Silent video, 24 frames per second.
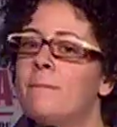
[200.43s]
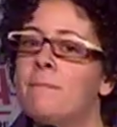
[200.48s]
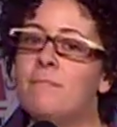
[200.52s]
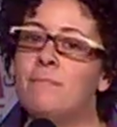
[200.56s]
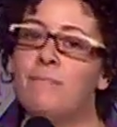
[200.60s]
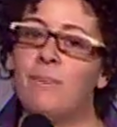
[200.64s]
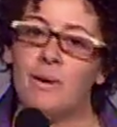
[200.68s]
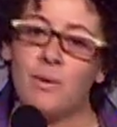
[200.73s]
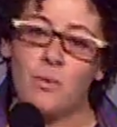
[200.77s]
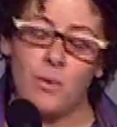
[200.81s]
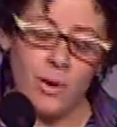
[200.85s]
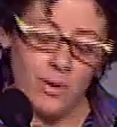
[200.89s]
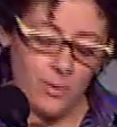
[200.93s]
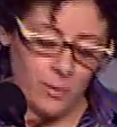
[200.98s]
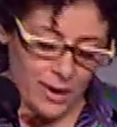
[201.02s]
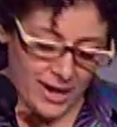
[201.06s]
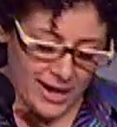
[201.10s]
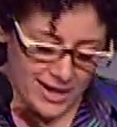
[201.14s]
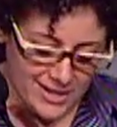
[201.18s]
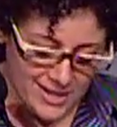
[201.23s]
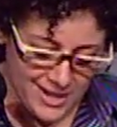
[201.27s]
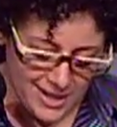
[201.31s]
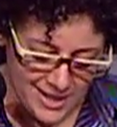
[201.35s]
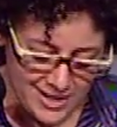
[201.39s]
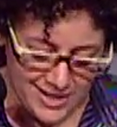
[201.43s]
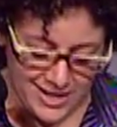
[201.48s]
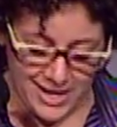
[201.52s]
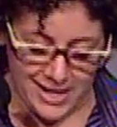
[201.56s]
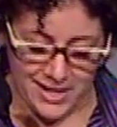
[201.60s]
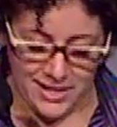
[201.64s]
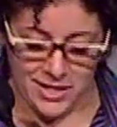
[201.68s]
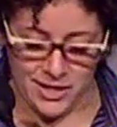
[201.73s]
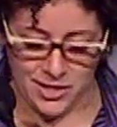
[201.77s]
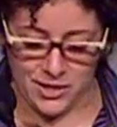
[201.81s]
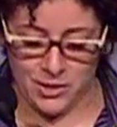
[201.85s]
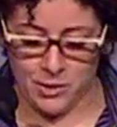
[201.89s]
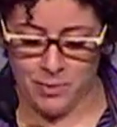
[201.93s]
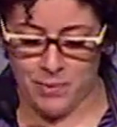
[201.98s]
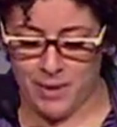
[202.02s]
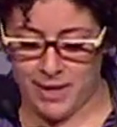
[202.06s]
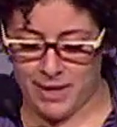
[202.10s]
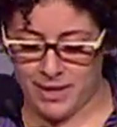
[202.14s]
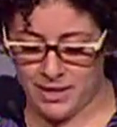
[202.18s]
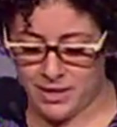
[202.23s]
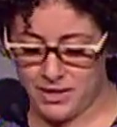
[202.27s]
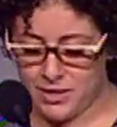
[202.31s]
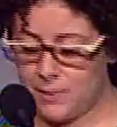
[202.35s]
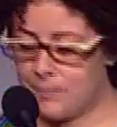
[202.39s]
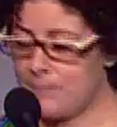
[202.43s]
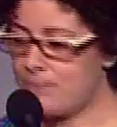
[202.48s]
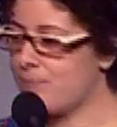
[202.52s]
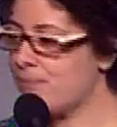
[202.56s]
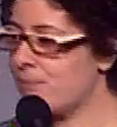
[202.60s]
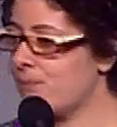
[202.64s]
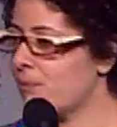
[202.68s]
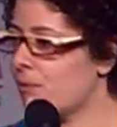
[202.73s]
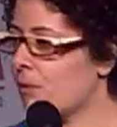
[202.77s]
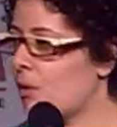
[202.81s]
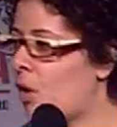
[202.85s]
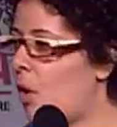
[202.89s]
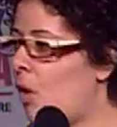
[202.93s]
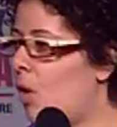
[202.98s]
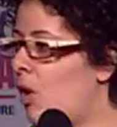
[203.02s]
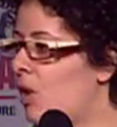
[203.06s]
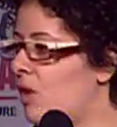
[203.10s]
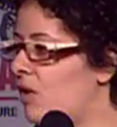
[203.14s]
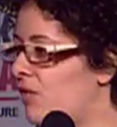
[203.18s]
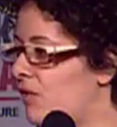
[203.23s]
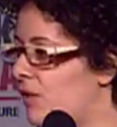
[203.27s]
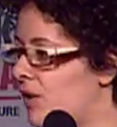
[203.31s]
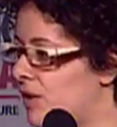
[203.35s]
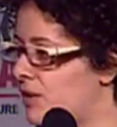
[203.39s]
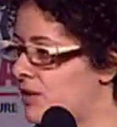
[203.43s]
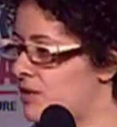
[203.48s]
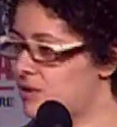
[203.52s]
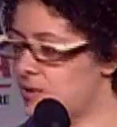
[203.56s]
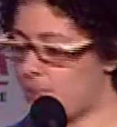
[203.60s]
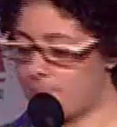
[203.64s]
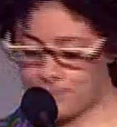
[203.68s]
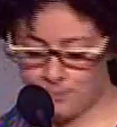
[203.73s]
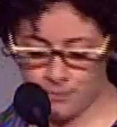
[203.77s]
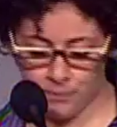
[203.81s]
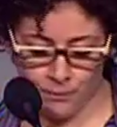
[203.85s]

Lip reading: But what we didn't anticipate, all of us,